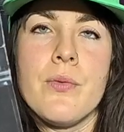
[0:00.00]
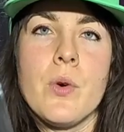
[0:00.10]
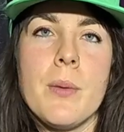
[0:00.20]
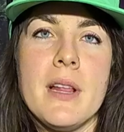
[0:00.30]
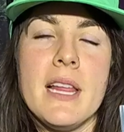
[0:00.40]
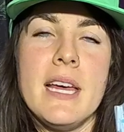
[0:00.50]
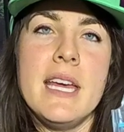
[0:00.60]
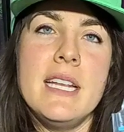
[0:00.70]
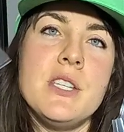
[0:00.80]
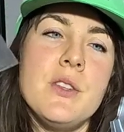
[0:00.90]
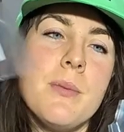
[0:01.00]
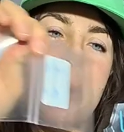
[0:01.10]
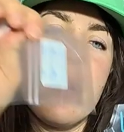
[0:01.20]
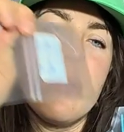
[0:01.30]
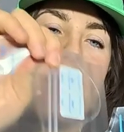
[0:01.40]
the formula into the
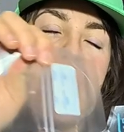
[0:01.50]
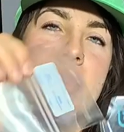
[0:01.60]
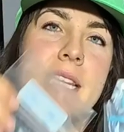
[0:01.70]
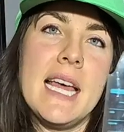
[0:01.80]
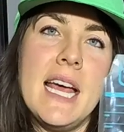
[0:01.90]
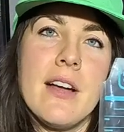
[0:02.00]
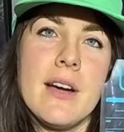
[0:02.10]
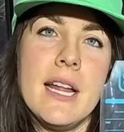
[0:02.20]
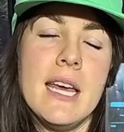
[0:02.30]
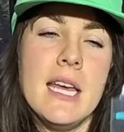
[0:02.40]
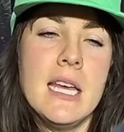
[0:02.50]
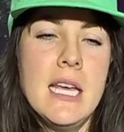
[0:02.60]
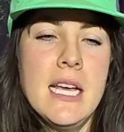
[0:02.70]
bottle that had the liner in it.